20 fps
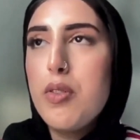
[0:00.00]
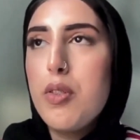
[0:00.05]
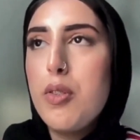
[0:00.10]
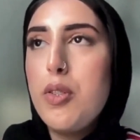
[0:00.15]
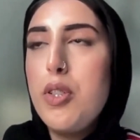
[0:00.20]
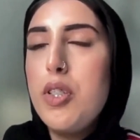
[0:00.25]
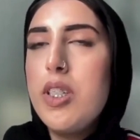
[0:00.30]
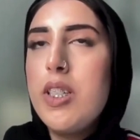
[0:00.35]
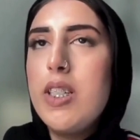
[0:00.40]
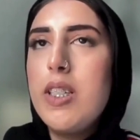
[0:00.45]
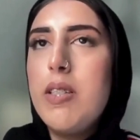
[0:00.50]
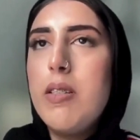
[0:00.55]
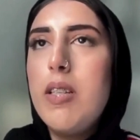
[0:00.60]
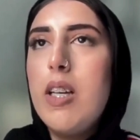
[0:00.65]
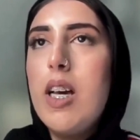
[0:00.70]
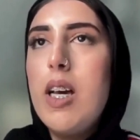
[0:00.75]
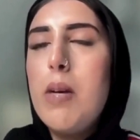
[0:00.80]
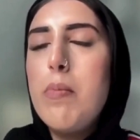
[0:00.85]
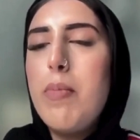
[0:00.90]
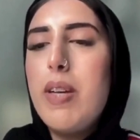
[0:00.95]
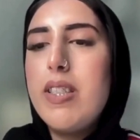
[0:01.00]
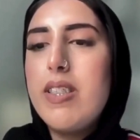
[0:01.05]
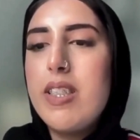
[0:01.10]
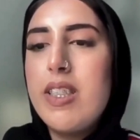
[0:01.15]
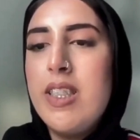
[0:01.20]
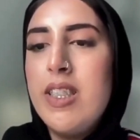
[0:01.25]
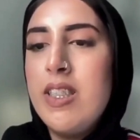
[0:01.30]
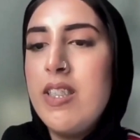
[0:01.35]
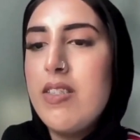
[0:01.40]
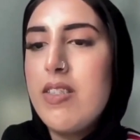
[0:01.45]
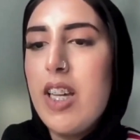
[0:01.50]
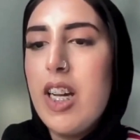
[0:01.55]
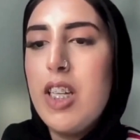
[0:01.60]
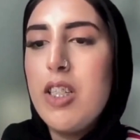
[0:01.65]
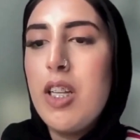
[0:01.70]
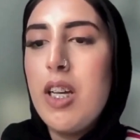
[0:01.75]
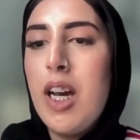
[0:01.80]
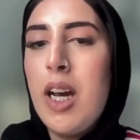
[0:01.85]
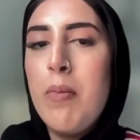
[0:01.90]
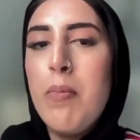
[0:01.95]
So you can basically
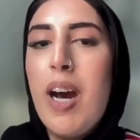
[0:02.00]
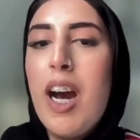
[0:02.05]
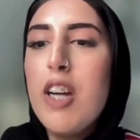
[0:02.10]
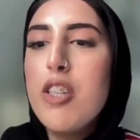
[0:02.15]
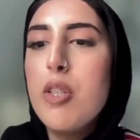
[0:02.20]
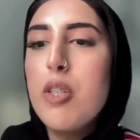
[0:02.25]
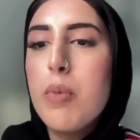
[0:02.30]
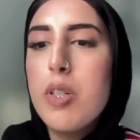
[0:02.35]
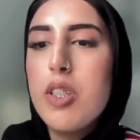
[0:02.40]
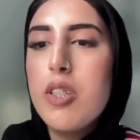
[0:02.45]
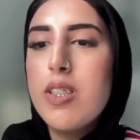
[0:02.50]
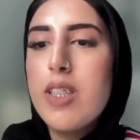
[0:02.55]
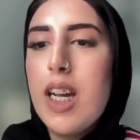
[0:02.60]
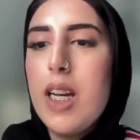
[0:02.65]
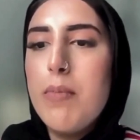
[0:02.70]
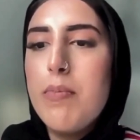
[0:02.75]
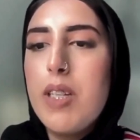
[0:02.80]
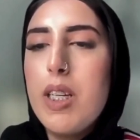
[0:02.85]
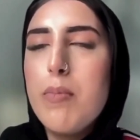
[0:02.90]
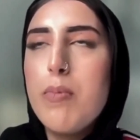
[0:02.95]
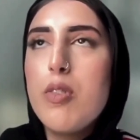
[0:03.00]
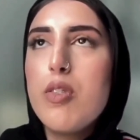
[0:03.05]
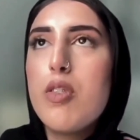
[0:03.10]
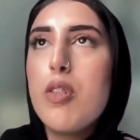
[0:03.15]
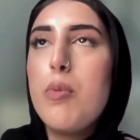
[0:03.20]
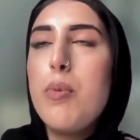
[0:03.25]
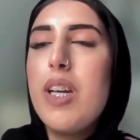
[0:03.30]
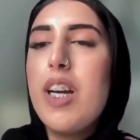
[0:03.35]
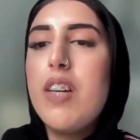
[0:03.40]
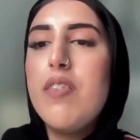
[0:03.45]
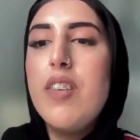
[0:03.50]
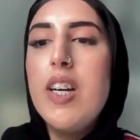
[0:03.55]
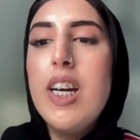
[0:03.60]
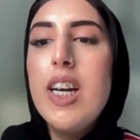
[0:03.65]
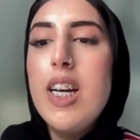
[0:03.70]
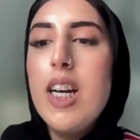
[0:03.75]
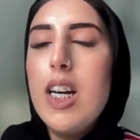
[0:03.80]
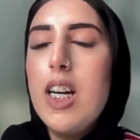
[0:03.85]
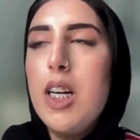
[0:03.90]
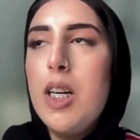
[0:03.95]
decide how you want your timetable. So we have
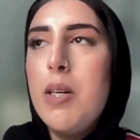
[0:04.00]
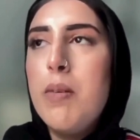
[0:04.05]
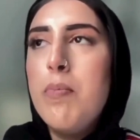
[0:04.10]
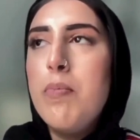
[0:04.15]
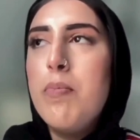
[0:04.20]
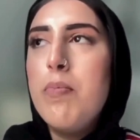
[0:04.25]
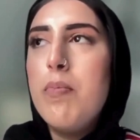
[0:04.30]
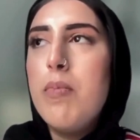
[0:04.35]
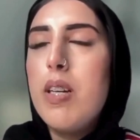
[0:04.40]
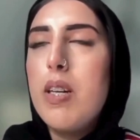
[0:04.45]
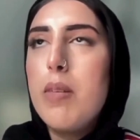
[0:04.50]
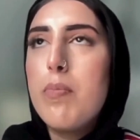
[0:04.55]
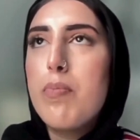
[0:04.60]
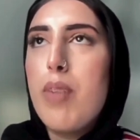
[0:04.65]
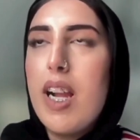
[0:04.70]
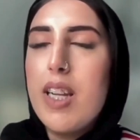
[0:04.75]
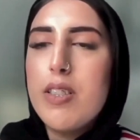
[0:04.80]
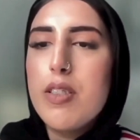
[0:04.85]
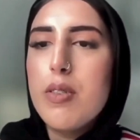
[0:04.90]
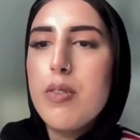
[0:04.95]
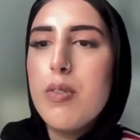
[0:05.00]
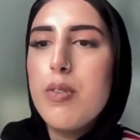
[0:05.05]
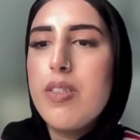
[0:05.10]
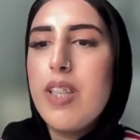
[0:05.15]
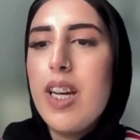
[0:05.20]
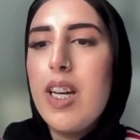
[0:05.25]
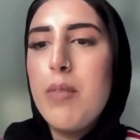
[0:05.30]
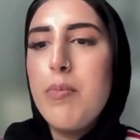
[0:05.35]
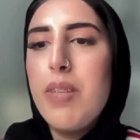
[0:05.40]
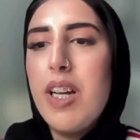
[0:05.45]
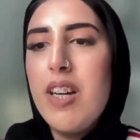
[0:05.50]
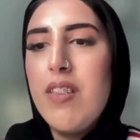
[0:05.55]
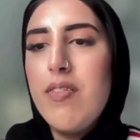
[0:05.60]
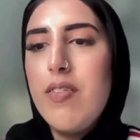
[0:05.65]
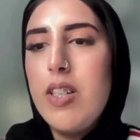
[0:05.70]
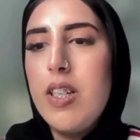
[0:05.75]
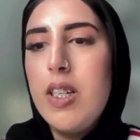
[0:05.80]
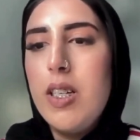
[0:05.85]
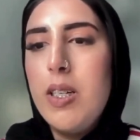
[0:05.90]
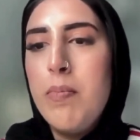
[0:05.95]
um practicals and we have
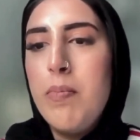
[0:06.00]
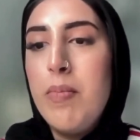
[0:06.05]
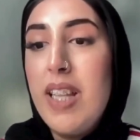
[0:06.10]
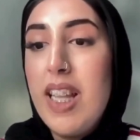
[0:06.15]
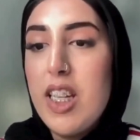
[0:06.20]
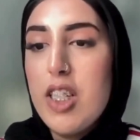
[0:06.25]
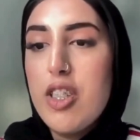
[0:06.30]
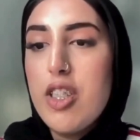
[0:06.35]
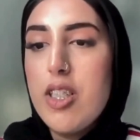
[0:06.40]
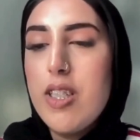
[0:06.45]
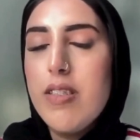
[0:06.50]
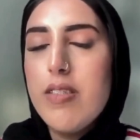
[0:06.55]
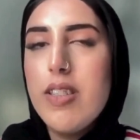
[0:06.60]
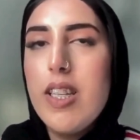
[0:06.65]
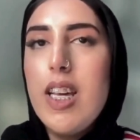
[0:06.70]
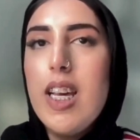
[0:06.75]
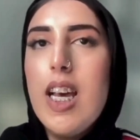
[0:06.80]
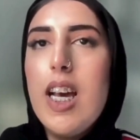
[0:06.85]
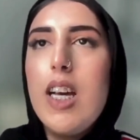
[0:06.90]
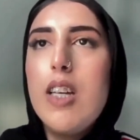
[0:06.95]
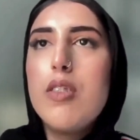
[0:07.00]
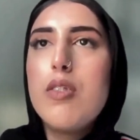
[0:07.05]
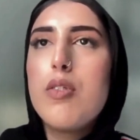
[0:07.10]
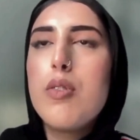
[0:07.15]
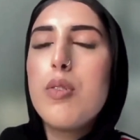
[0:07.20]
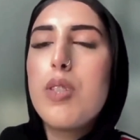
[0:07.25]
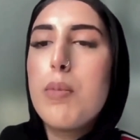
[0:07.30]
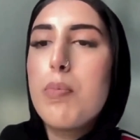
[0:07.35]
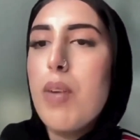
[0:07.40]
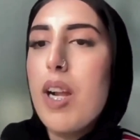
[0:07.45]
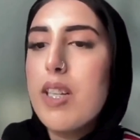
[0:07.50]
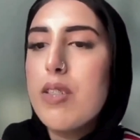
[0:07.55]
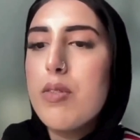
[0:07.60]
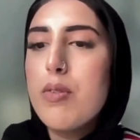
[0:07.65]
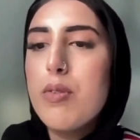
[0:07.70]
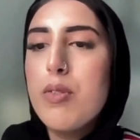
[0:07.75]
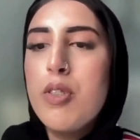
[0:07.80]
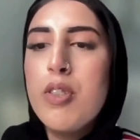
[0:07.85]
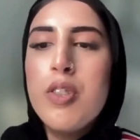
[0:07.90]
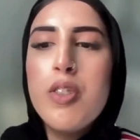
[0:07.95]
lectures. And so the
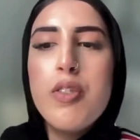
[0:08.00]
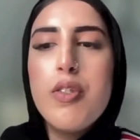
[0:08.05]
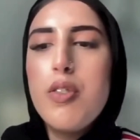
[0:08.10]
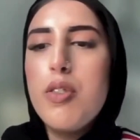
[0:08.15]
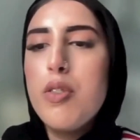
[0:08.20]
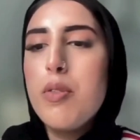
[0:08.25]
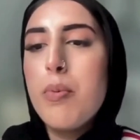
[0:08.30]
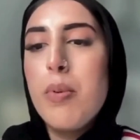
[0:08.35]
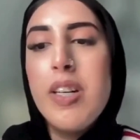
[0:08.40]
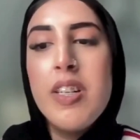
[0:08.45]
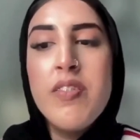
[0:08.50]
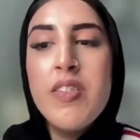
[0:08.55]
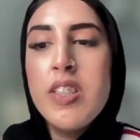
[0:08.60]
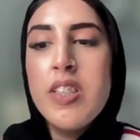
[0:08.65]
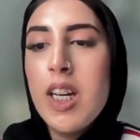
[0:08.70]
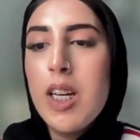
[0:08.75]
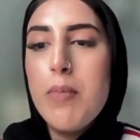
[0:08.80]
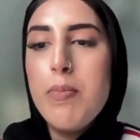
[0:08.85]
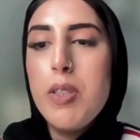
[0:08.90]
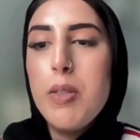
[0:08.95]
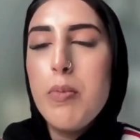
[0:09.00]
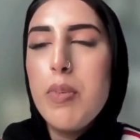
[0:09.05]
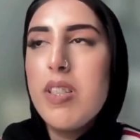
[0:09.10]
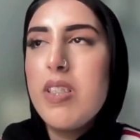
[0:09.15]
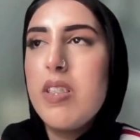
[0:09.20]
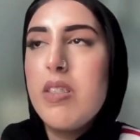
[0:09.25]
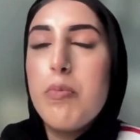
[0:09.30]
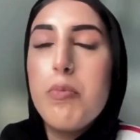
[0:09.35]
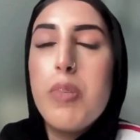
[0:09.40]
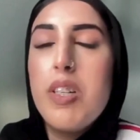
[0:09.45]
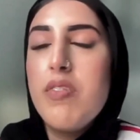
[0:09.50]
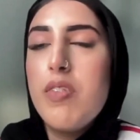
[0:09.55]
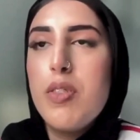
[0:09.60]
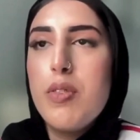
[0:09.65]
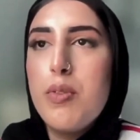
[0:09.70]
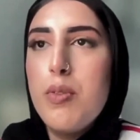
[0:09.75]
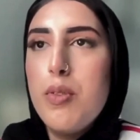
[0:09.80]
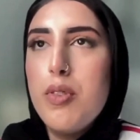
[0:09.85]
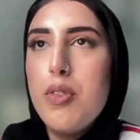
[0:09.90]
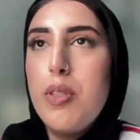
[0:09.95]
practicals you can choose whatever time you want, whatever
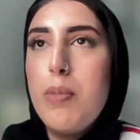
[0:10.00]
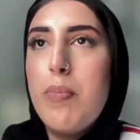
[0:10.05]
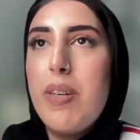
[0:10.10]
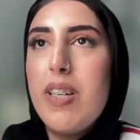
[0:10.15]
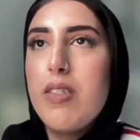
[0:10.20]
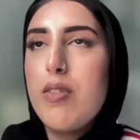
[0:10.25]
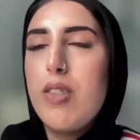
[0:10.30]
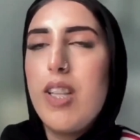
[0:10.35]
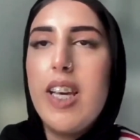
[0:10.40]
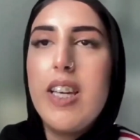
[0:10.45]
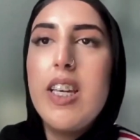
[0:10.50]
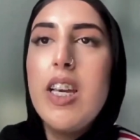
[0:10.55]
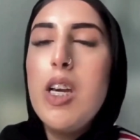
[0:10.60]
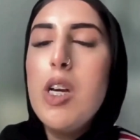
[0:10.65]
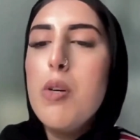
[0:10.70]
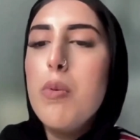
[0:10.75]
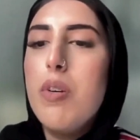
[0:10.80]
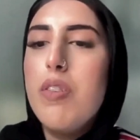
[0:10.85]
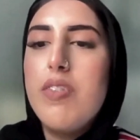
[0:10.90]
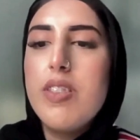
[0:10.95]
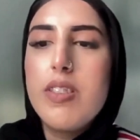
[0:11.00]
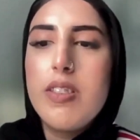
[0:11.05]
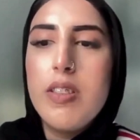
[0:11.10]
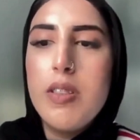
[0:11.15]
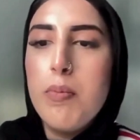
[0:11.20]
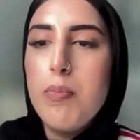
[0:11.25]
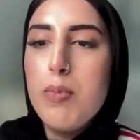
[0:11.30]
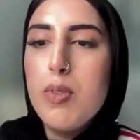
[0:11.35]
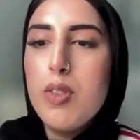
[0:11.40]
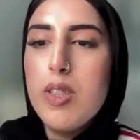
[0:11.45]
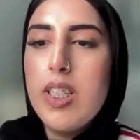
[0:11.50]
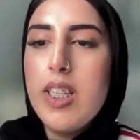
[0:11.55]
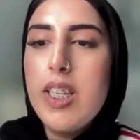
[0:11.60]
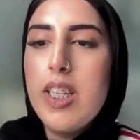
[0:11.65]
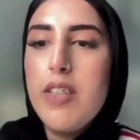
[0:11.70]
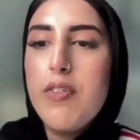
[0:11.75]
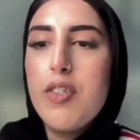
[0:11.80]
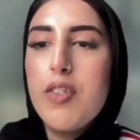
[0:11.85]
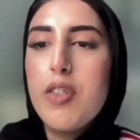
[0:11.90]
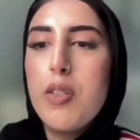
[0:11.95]
suits you best. So like whether it's in the
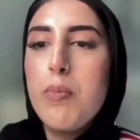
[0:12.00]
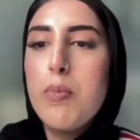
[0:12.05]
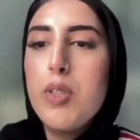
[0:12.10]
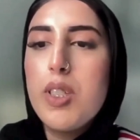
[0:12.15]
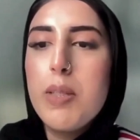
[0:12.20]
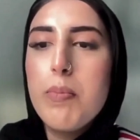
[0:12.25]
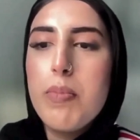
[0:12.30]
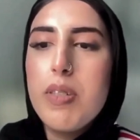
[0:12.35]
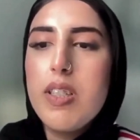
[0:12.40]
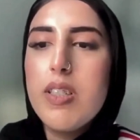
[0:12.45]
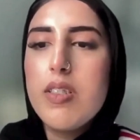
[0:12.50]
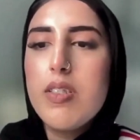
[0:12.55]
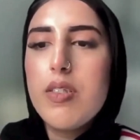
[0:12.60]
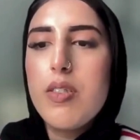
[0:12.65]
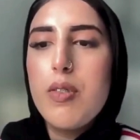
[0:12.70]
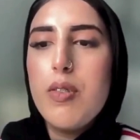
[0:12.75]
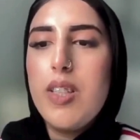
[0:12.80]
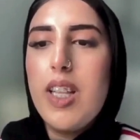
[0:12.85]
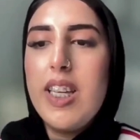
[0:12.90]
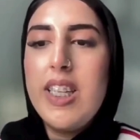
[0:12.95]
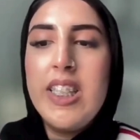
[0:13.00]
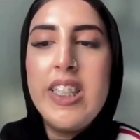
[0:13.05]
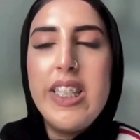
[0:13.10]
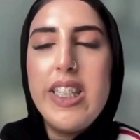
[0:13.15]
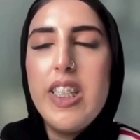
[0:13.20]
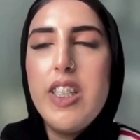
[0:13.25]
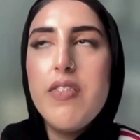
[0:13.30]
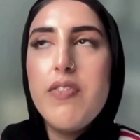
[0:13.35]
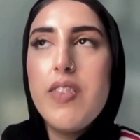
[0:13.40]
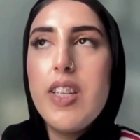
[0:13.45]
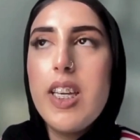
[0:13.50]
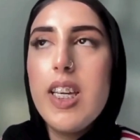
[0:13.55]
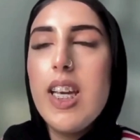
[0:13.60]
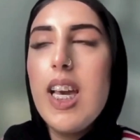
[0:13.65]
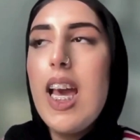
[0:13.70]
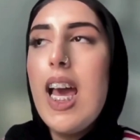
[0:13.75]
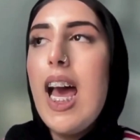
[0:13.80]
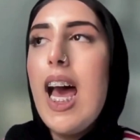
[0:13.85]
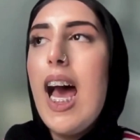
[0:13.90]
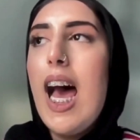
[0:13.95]
morning, if you're a morning person, or like in the evening.